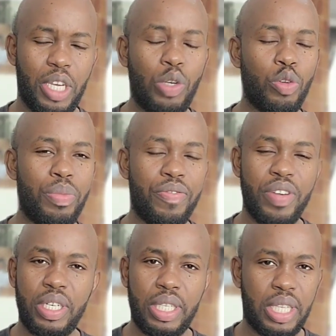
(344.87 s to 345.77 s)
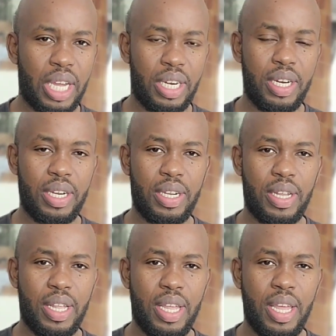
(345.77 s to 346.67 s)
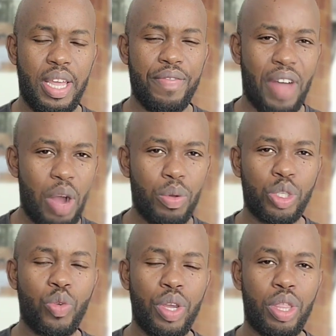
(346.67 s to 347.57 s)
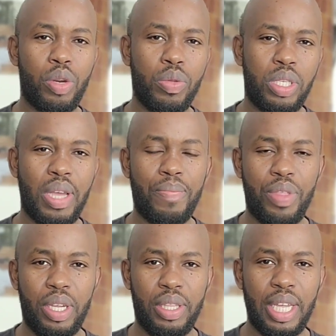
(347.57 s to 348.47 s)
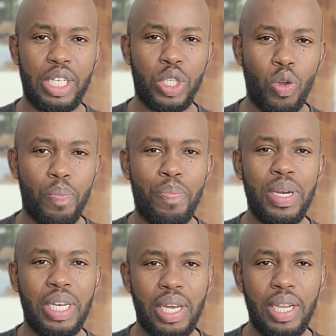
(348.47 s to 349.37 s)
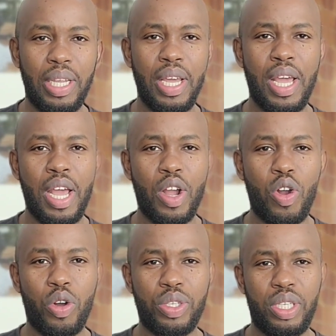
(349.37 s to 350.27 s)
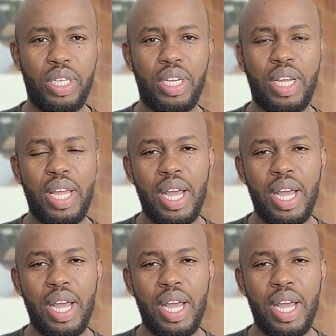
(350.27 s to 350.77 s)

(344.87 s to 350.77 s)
It would be very sad if I was going through something that is completely causing